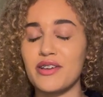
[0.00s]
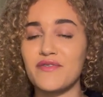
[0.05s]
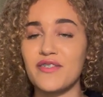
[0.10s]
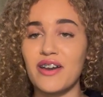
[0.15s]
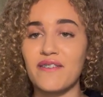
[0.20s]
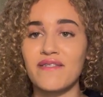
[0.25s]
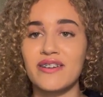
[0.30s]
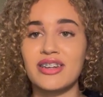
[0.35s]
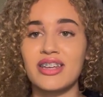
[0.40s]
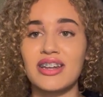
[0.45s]
If you
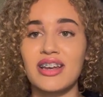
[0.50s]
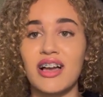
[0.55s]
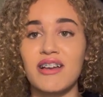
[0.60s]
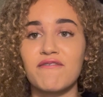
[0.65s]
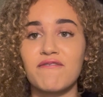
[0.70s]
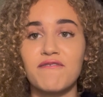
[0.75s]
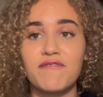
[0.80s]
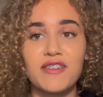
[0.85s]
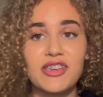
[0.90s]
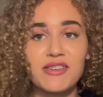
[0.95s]
have any like
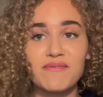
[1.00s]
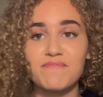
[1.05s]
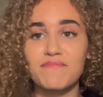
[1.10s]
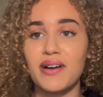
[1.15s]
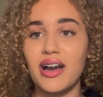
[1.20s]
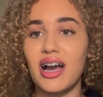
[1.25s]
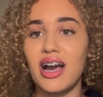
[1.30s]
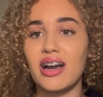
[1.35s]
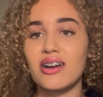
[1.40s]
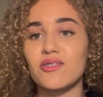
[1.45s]

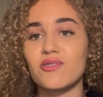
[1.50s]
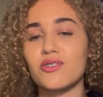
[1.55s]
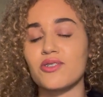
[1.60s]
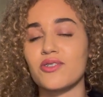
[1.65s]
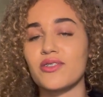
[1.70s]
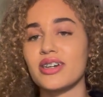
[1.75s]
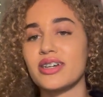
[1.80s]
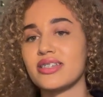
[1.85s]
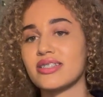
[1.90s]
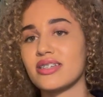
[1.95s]
feedback or
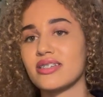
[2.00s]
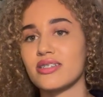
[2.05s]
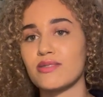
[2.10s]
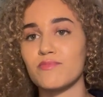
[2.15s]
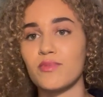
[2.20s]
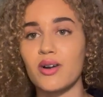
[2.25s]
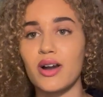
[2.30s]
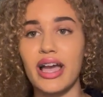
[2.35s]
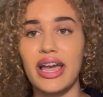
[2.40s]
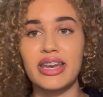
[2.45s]

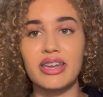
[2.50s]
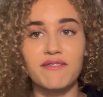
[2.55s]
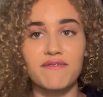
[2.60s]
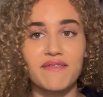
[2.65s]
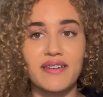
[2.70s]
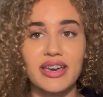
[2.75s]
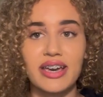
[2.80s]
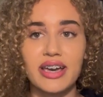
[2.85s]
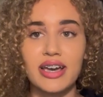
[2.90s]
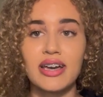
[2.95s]
criticism or
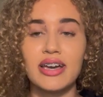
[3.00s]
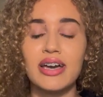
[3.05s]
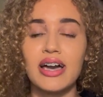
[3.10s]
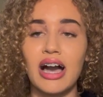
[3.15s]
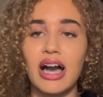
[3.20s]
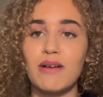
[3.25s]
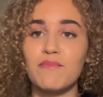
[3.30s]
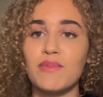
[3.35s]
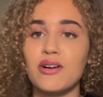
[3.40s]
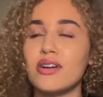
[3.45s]
anything,
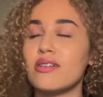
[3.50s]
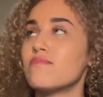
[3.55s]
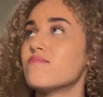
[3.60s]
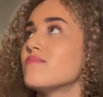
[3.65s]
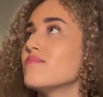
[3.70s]
hmm. I'm,